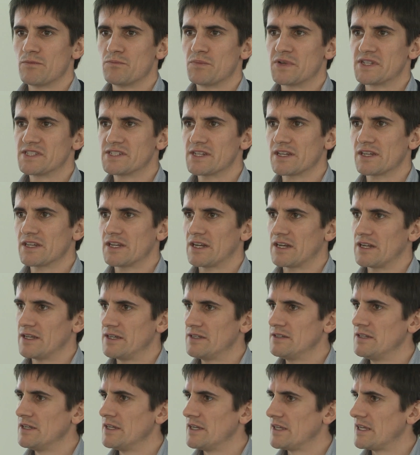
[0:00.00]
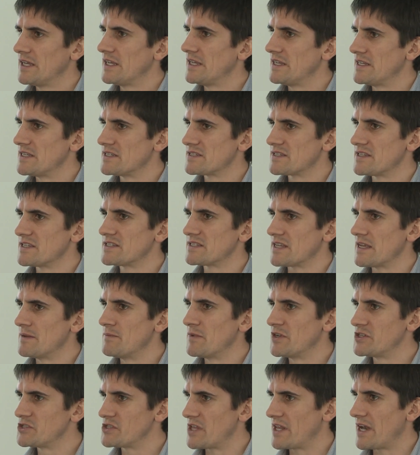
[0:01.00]
in particular is this
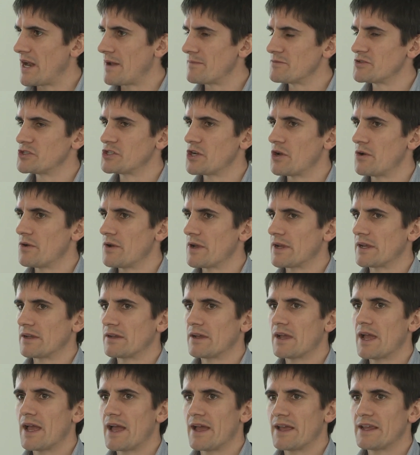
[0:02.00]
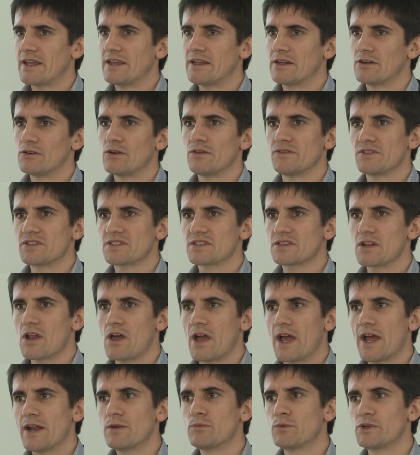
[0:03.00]
image that I'm showing here on the
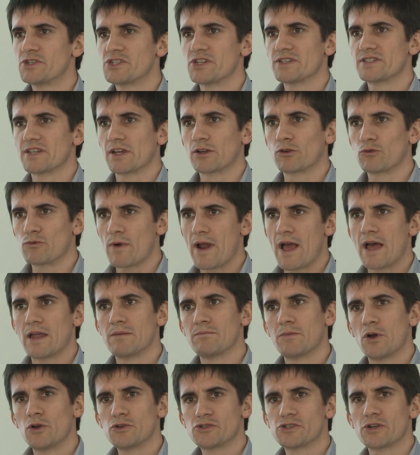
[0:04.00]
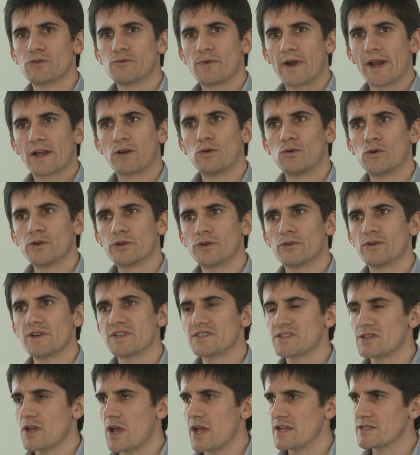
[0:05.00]
slide, which is a ground motion record, or a
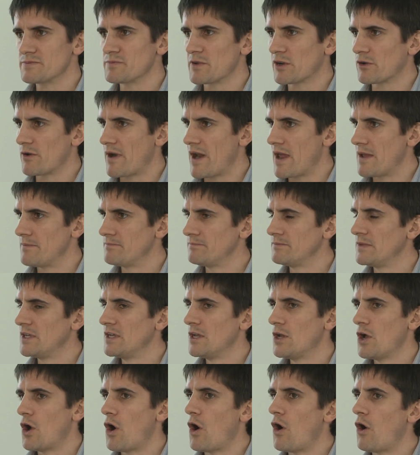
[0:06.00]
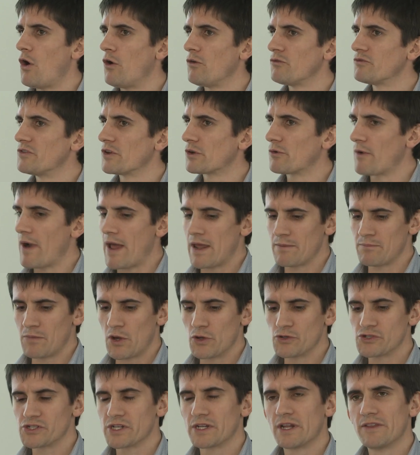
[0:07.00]
seismogram, of the ground
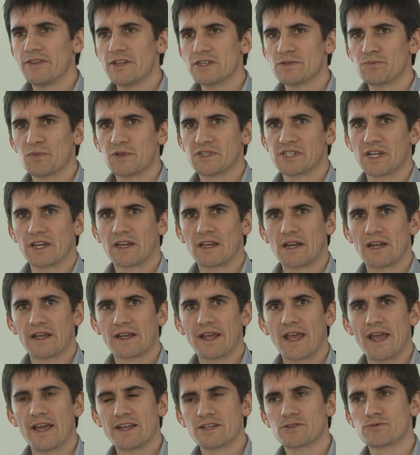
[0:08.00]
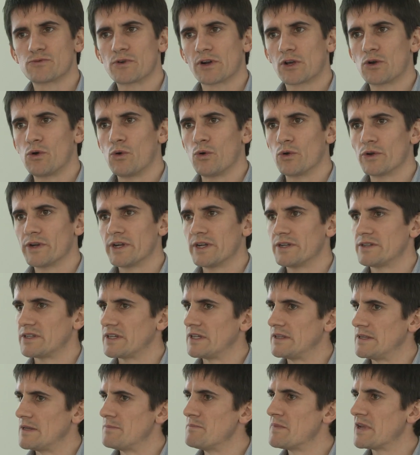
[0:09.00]
motion in this particular case recorded
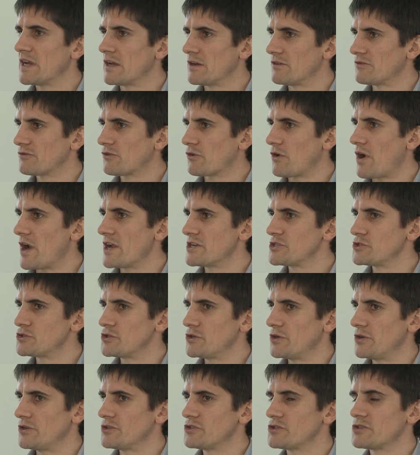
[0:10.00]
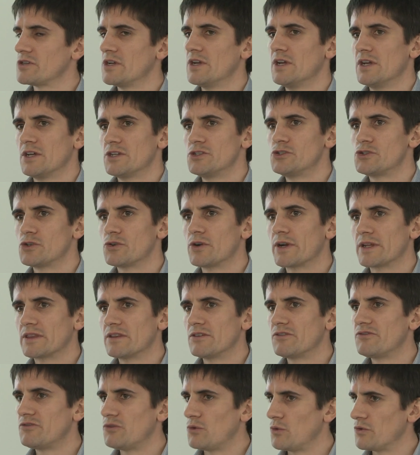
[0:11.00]
in the middle of Christchurch during
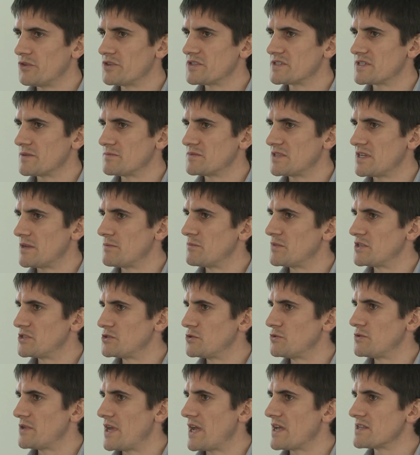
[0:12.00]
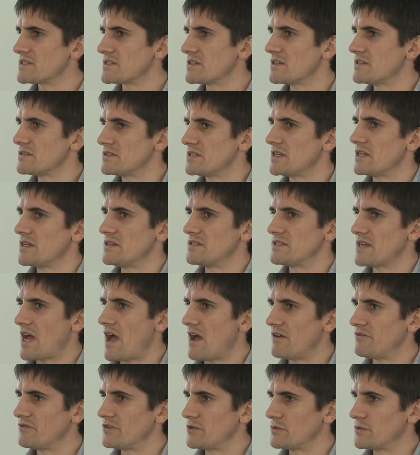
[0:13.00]
the 4th of September 2010
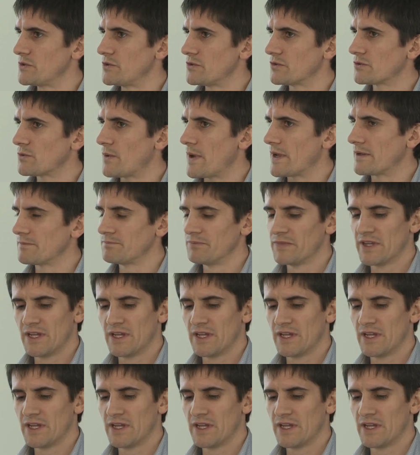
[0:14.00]
Darfield earthquake.